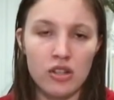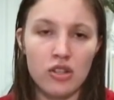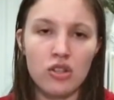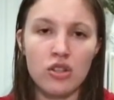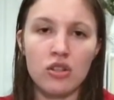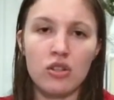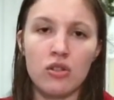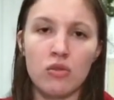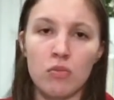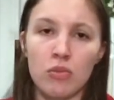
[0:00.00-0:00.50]

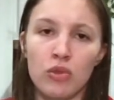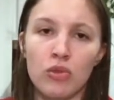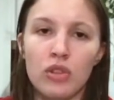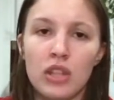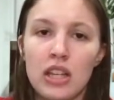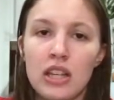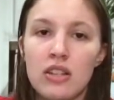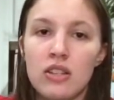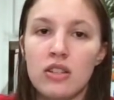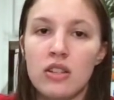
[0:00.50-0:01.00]

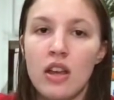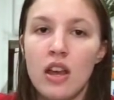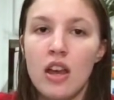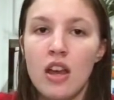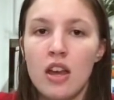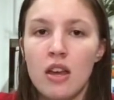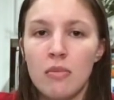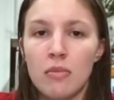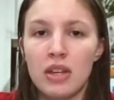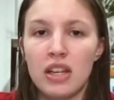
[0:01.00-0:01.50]
smoothies
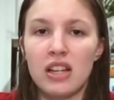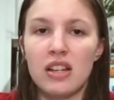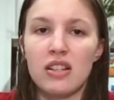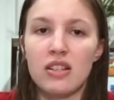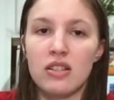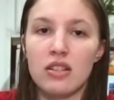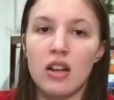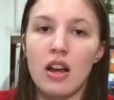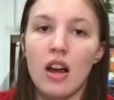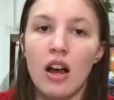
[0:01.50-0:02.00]

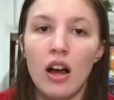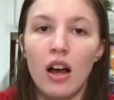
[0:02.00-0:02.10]
because